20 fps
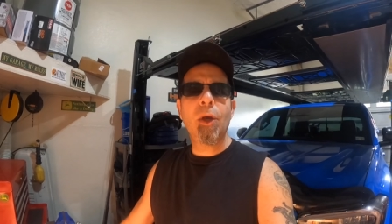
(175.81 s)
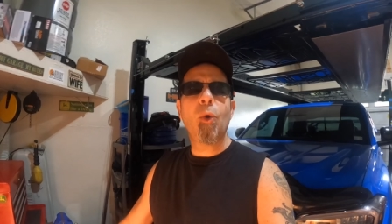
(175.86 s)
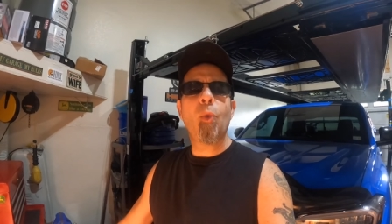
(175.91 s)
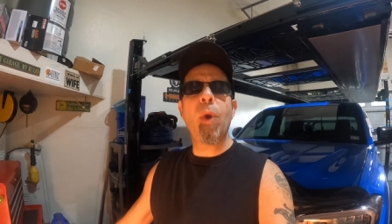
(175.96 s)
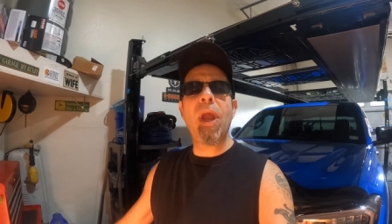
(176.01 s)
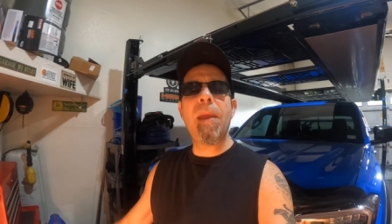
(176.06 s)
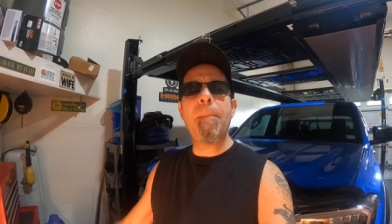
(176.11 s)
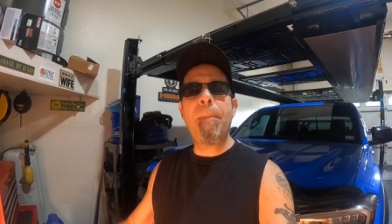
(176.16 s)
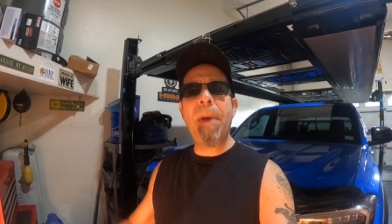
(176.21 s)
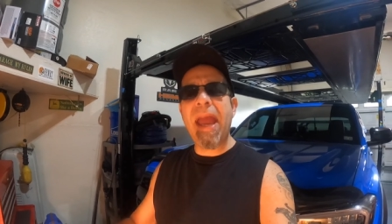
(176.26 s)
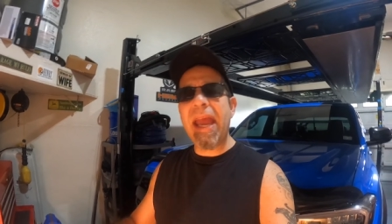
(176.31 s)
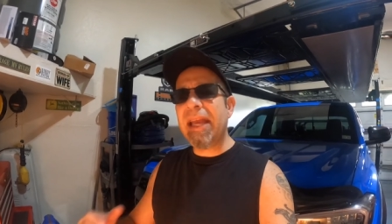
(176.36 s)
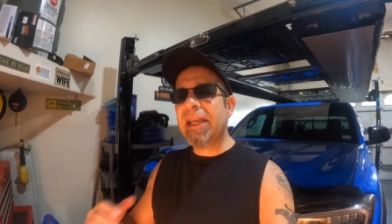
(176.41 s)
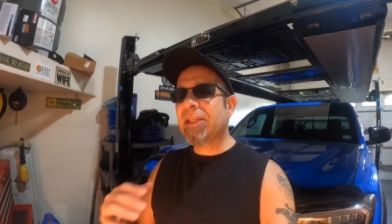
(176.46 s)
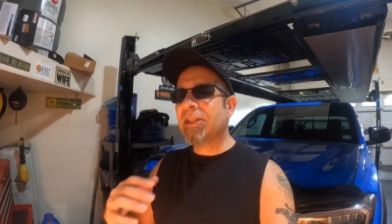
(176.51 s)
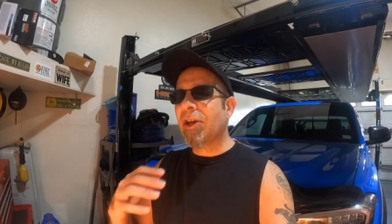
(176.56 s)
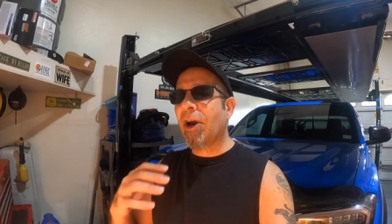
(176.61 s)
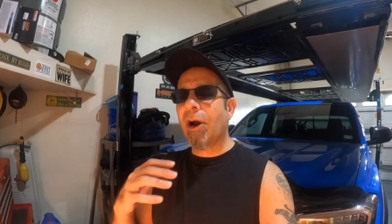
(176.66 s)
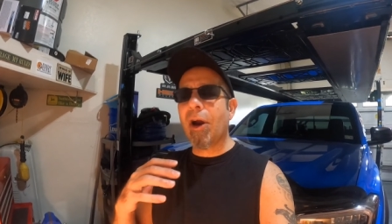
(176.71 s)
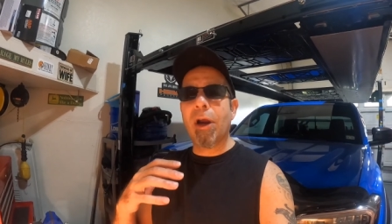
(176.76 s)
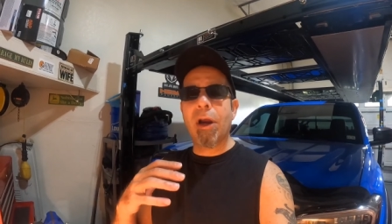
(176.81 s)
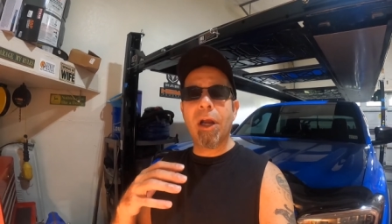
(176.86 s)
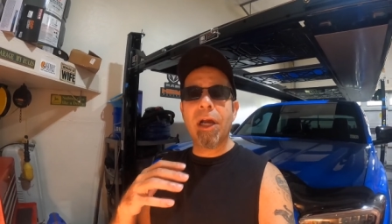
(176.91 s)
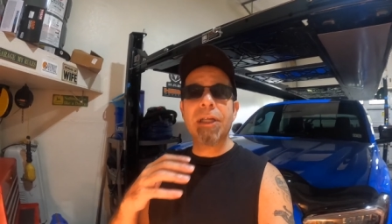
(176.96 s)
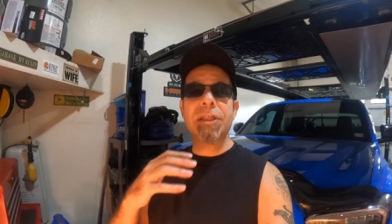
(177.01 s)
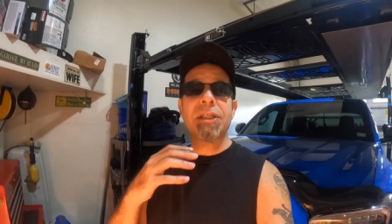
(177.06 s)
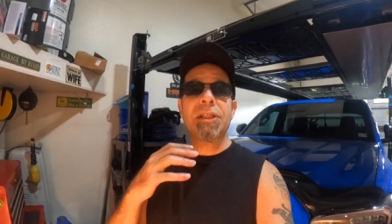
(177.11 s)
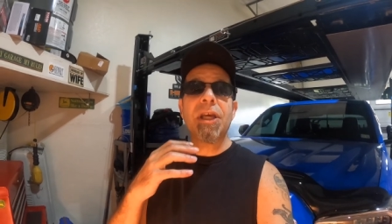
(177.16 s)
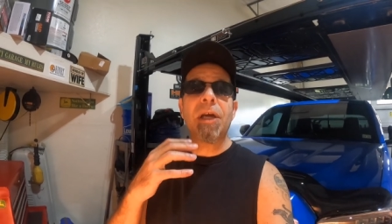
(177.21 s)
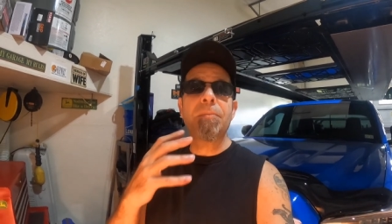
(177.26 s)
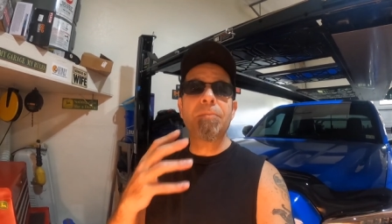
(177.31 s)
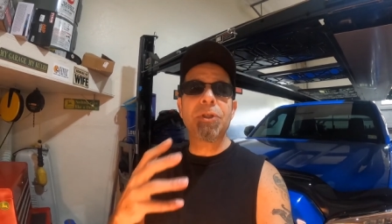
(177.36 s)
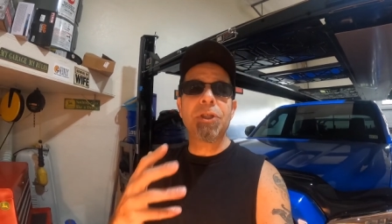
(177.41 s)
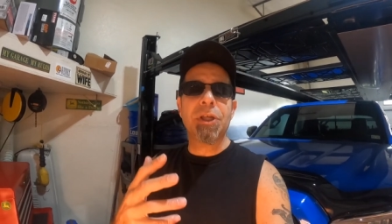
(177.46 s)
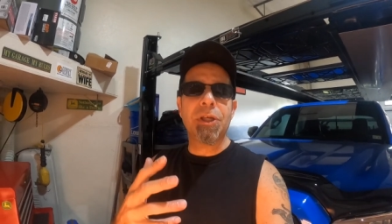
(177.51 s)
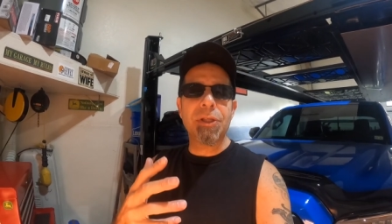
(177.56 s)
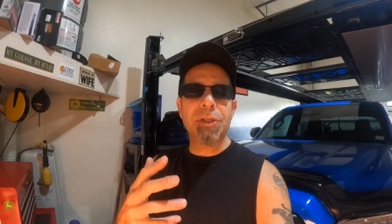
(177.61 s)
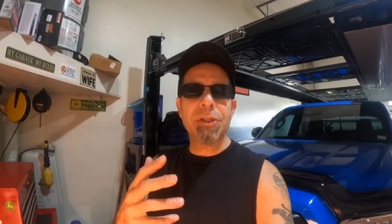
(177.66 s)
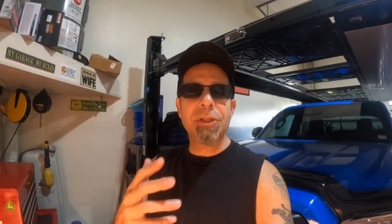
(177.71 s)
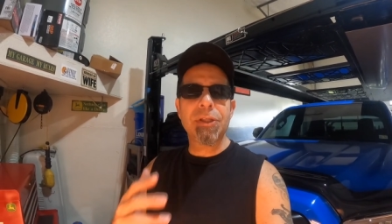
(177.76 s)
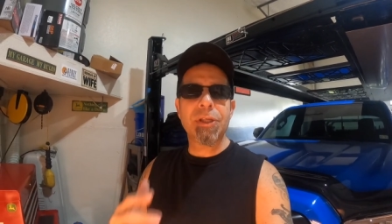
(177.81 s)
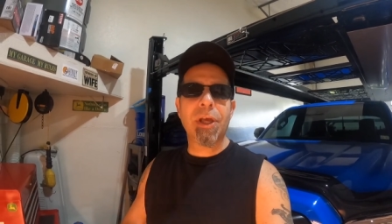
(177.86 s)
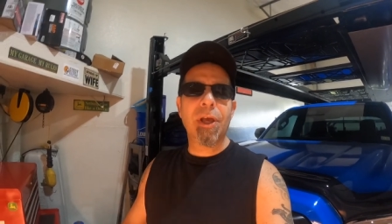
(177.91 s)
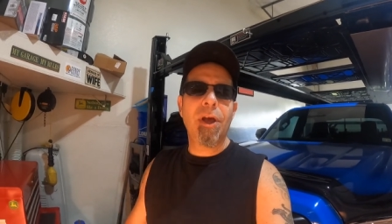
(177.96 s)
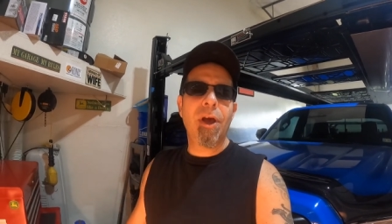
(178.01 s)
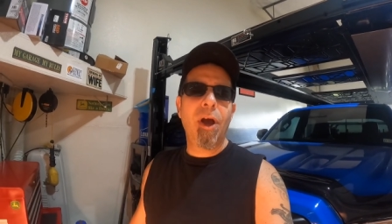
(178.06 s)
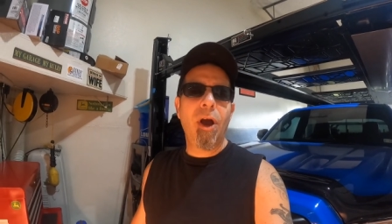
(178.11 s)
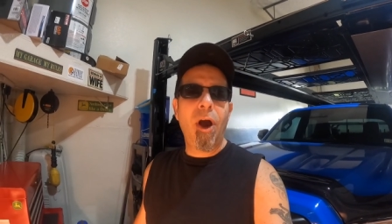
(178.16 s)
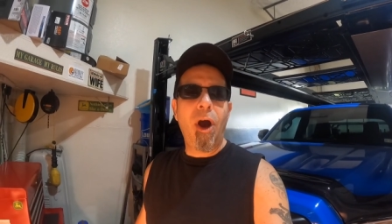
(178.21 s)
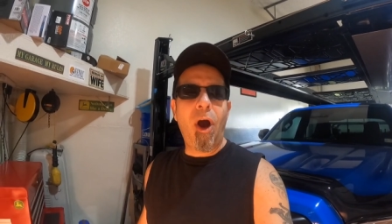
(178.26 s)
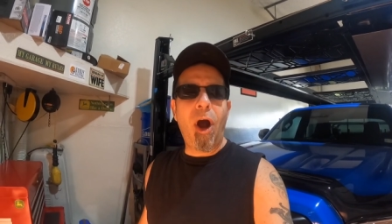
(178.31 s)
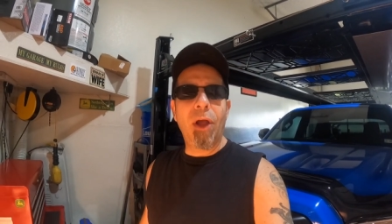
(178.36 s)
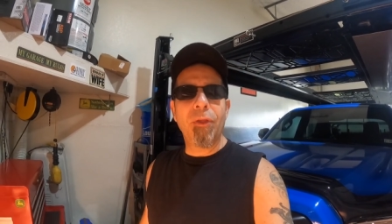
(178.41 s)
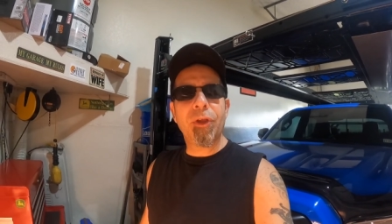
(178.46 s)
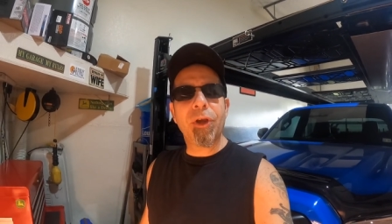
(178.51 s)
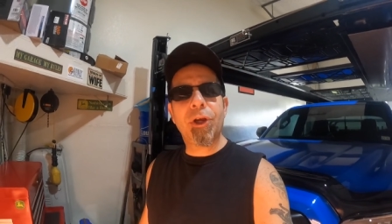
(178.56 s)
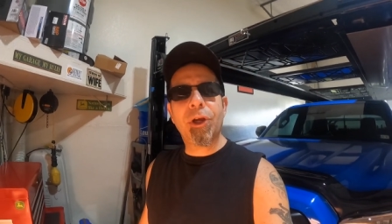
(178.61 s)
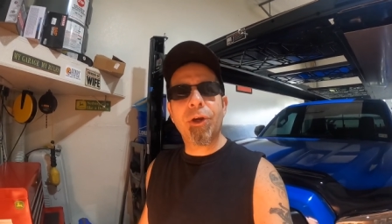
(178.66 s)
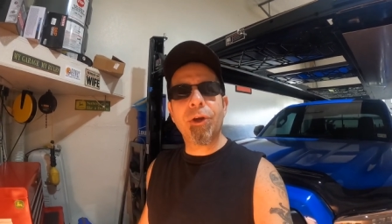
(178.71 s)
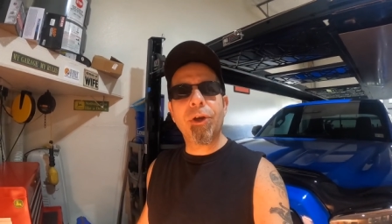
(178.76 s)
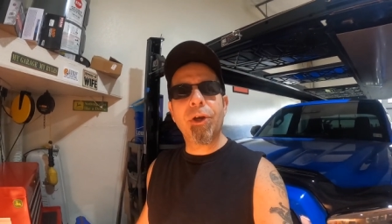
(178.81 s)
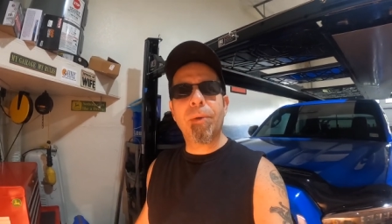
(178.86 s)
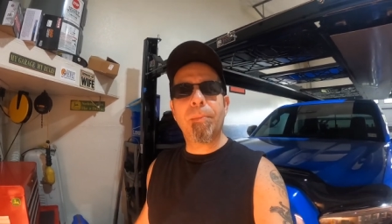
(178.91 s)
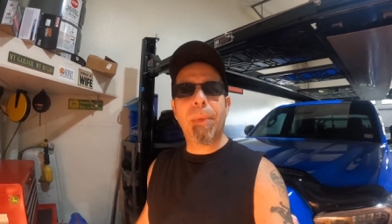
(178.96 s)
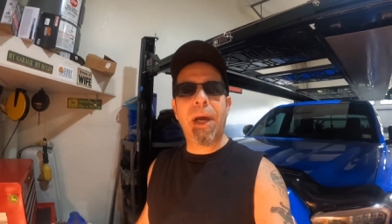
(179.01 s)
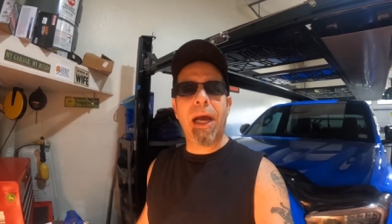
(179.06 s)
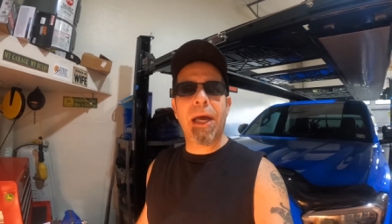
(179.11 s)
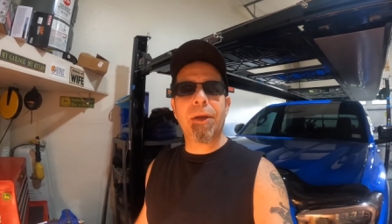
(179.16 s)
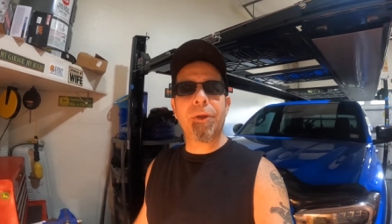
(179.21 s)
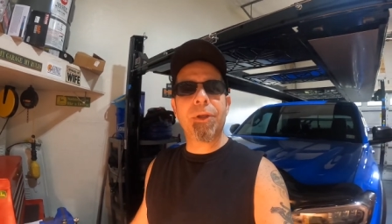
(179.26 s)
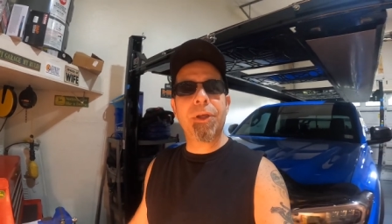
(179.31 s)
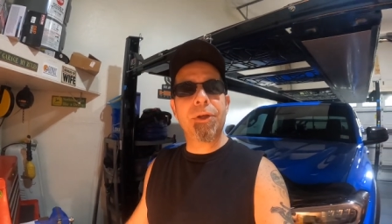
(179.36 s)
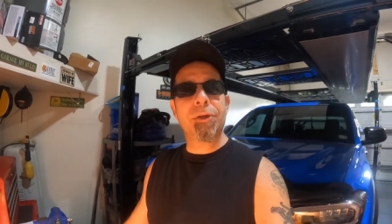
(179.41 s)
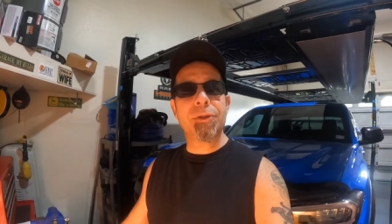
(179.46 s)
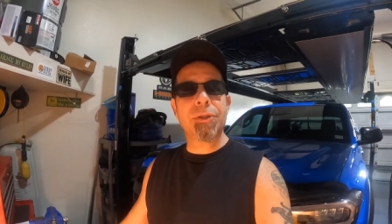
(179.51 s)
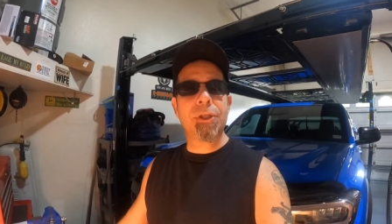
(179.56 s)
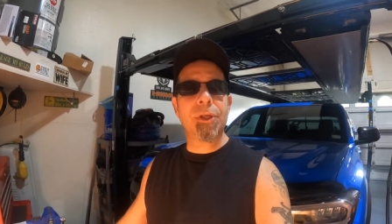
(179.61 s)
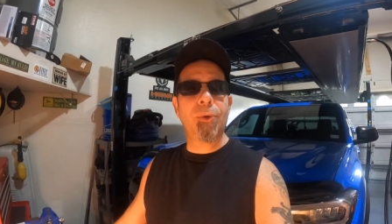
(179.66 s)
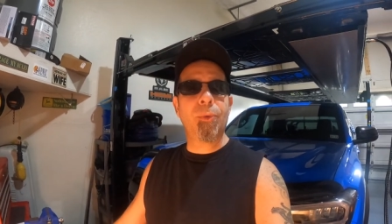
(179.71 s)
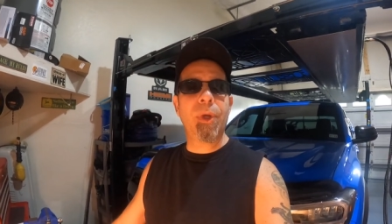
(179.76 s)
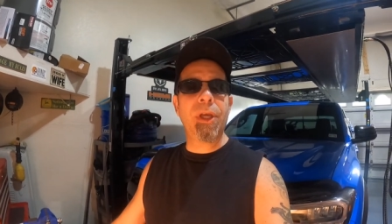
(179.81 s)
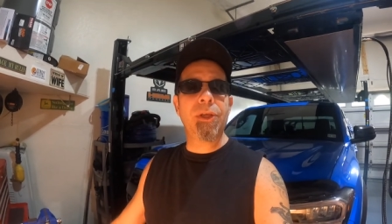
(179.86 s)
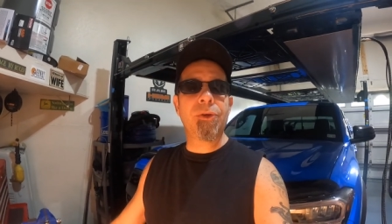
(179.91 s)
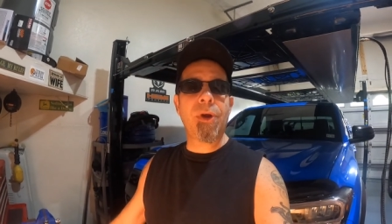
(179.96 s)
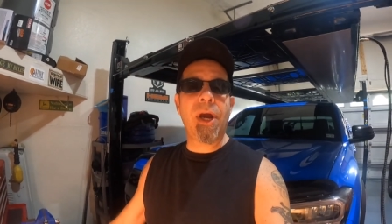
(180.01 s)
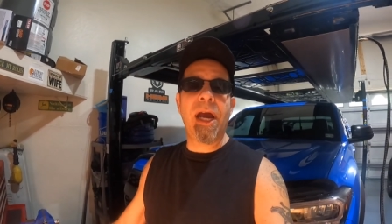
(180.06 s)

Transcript: We base our assumptions on the current model years that we